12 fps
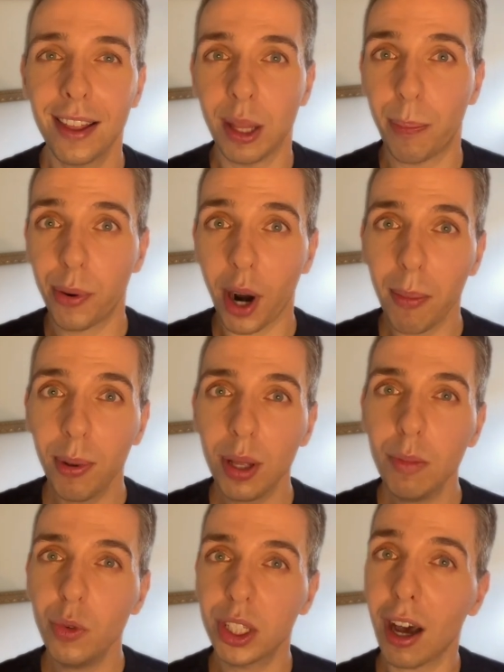The
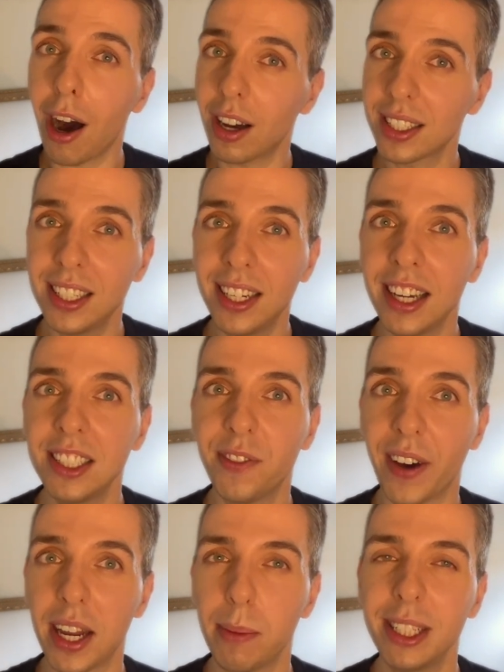problem with oxidized
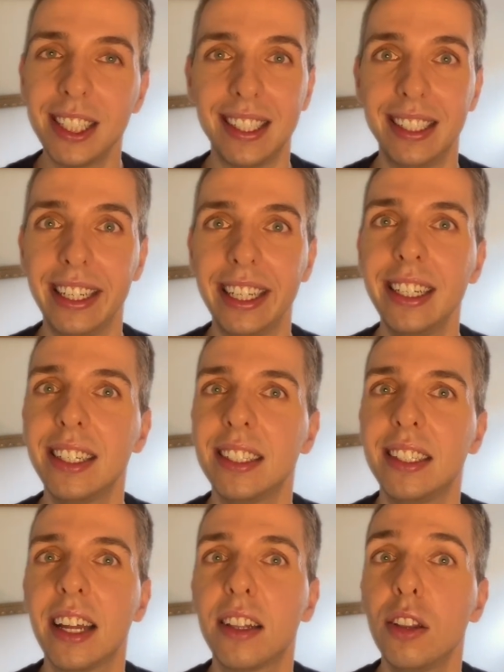vitamin C is
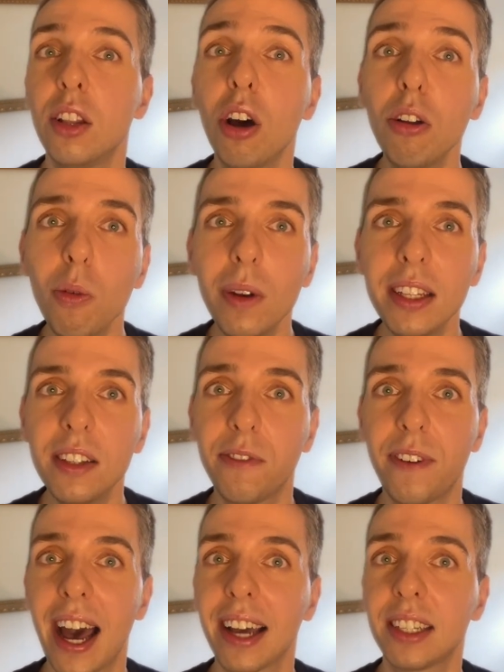that not only the
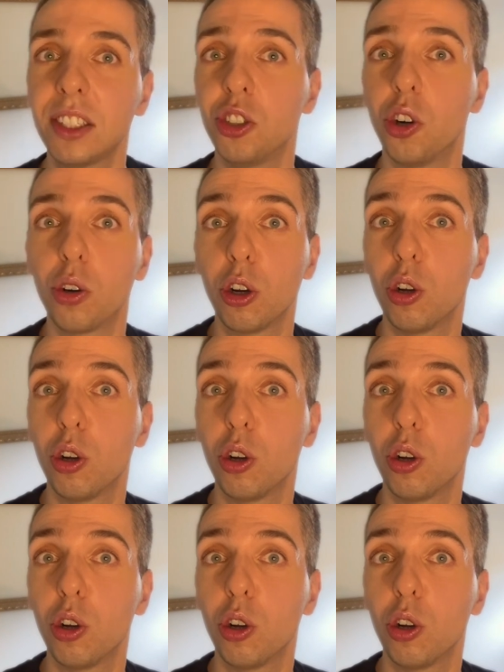fact that you're